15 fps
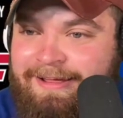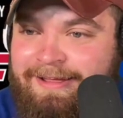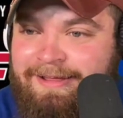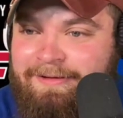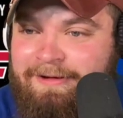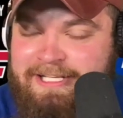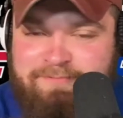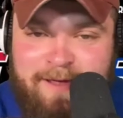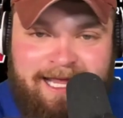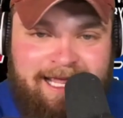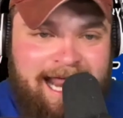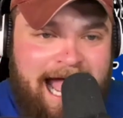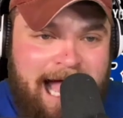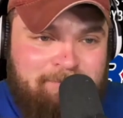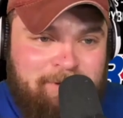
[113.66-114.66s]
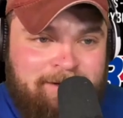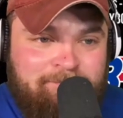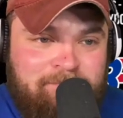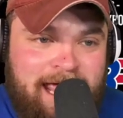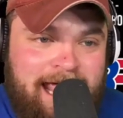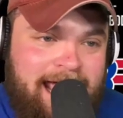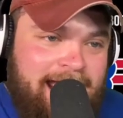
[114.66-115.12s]
Let's make it happen."
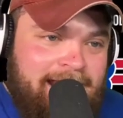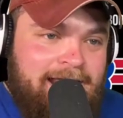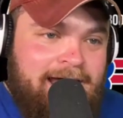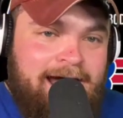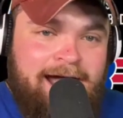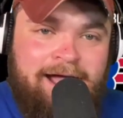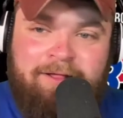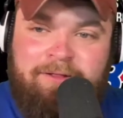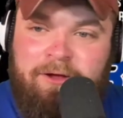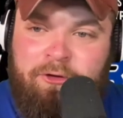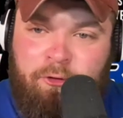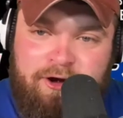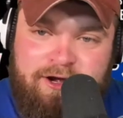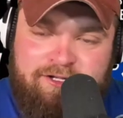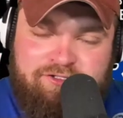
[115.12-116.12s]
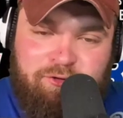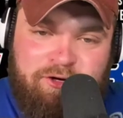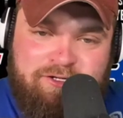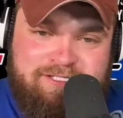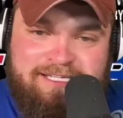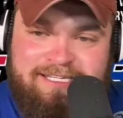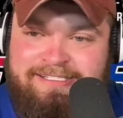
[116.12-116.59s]
And according to
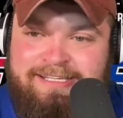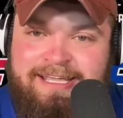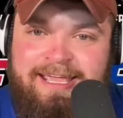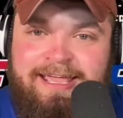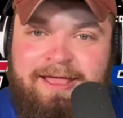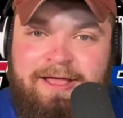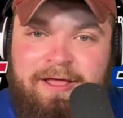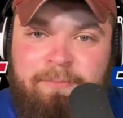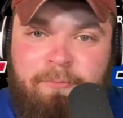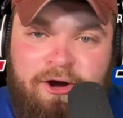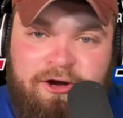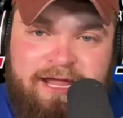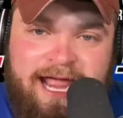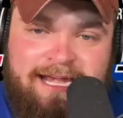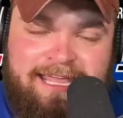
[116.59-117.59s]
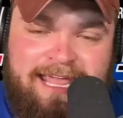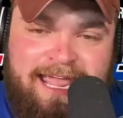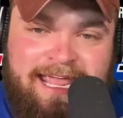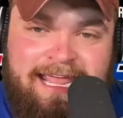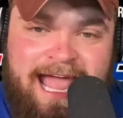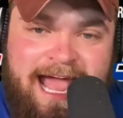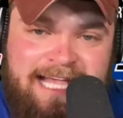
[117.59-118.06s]
sources, Marquette
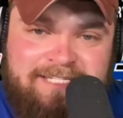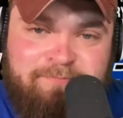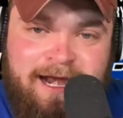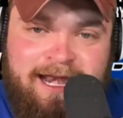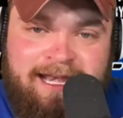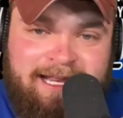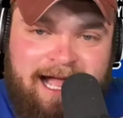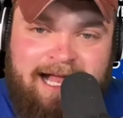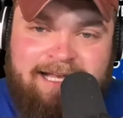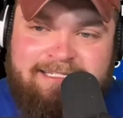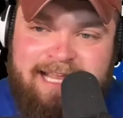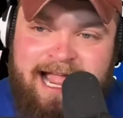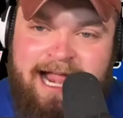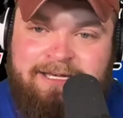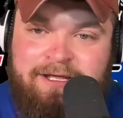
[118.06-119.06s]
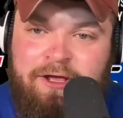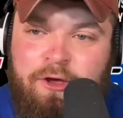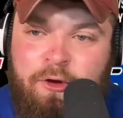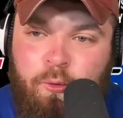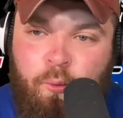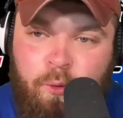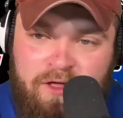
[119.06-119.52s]
King has been in contact
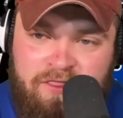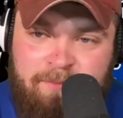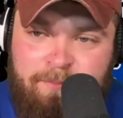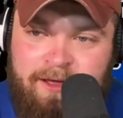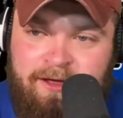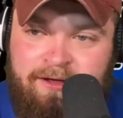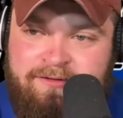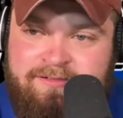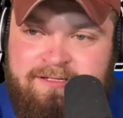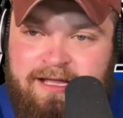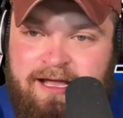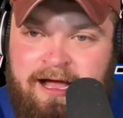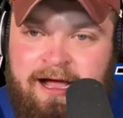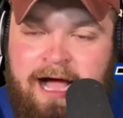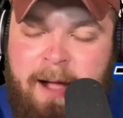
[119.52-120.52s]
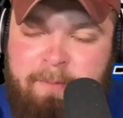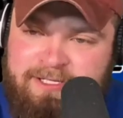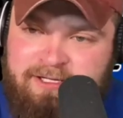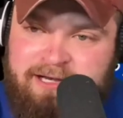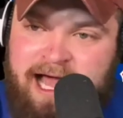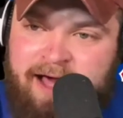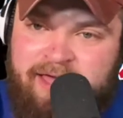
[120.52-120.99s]
with the Bills. Up
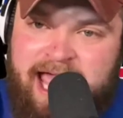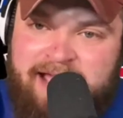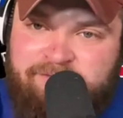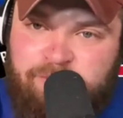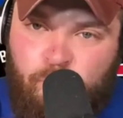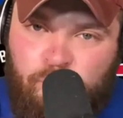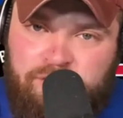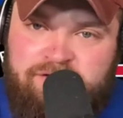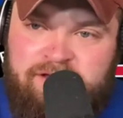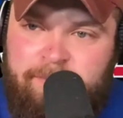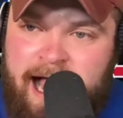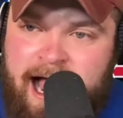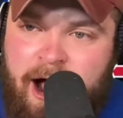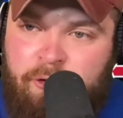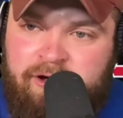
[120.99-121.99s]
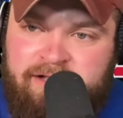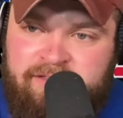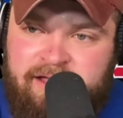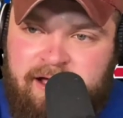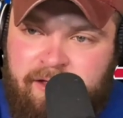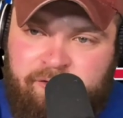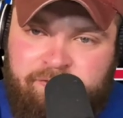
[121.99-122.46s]
until now, they haven't worked him out like
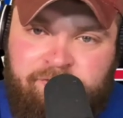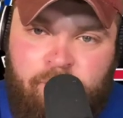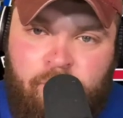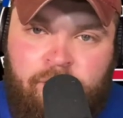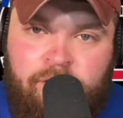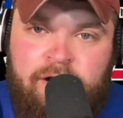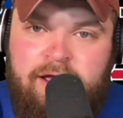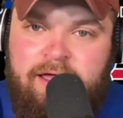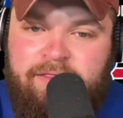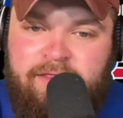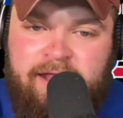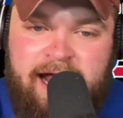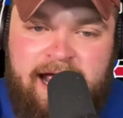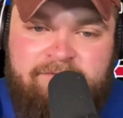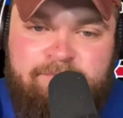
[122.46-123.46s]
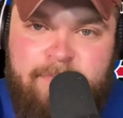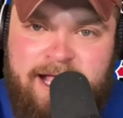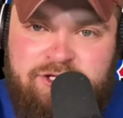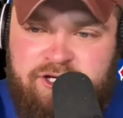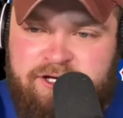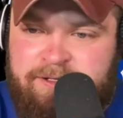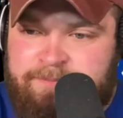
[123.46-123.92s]
the other four that I have
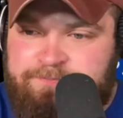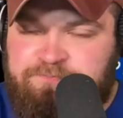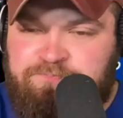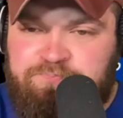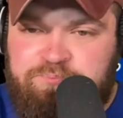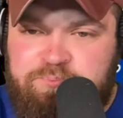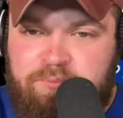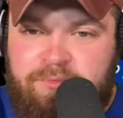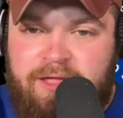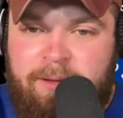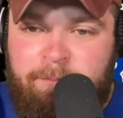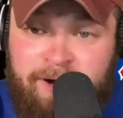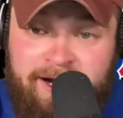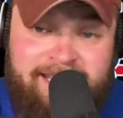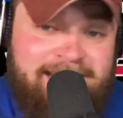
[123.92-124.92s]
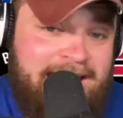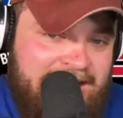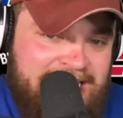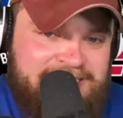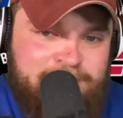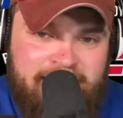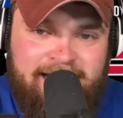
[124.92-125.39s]
mentioned. But he
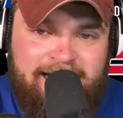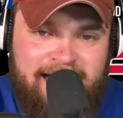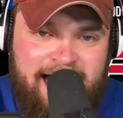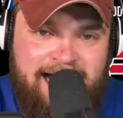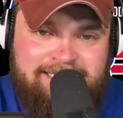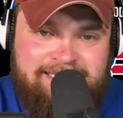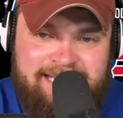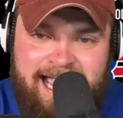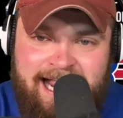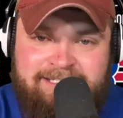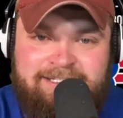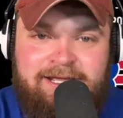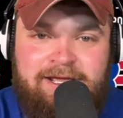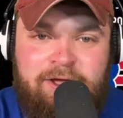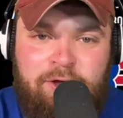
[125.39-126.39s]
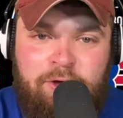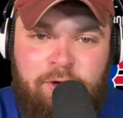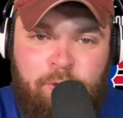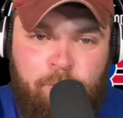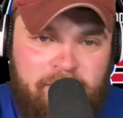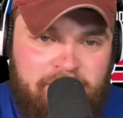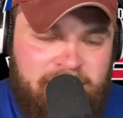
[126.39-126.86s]
has been in contact
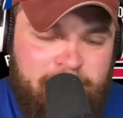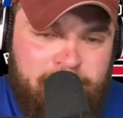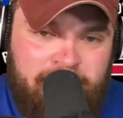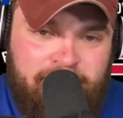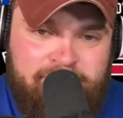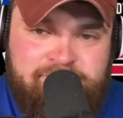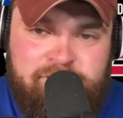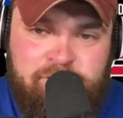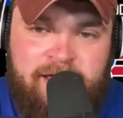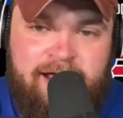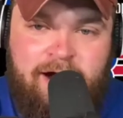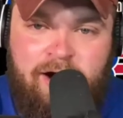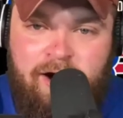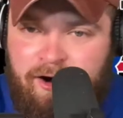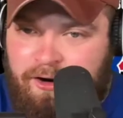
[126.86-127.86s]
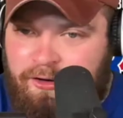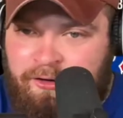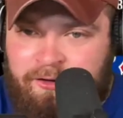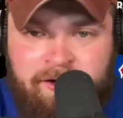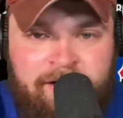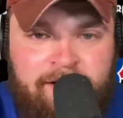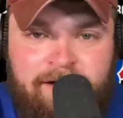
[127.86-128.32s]
with the Bills. So they
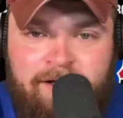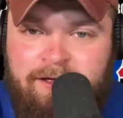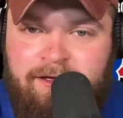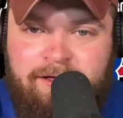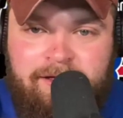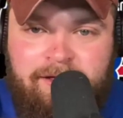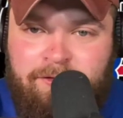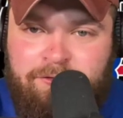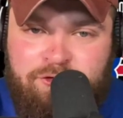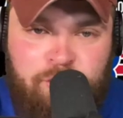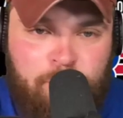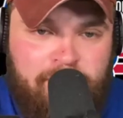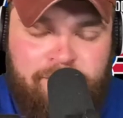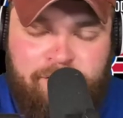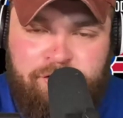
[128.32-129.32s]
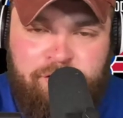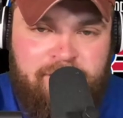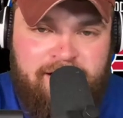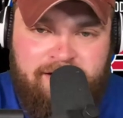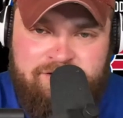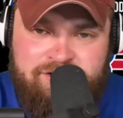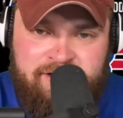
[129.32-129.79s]
are doing their due
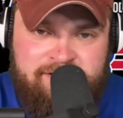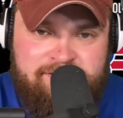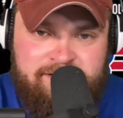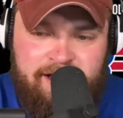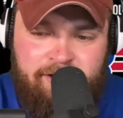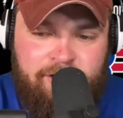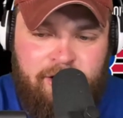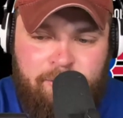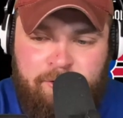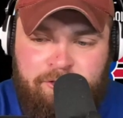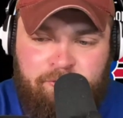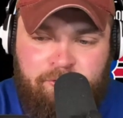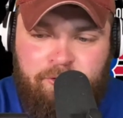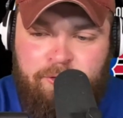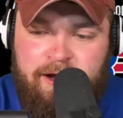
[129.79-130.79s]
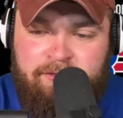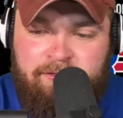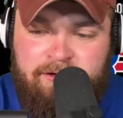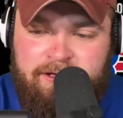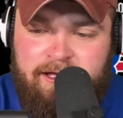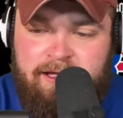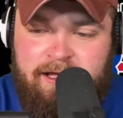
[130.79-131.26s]
diligence. They are going through and
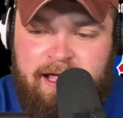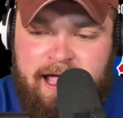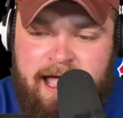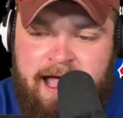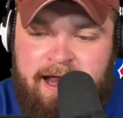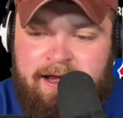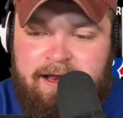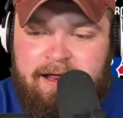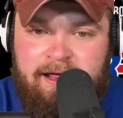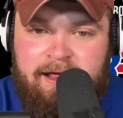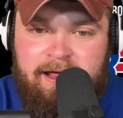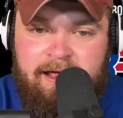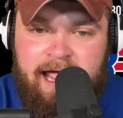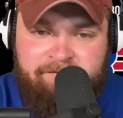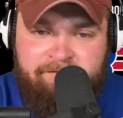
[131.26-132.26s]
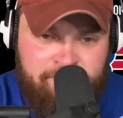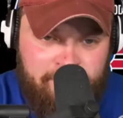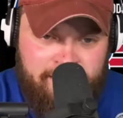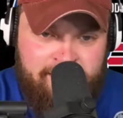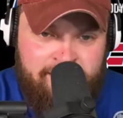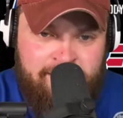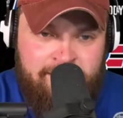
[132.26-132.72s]
looking at
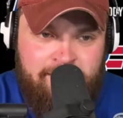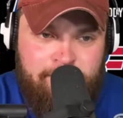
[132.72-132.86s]
everybody.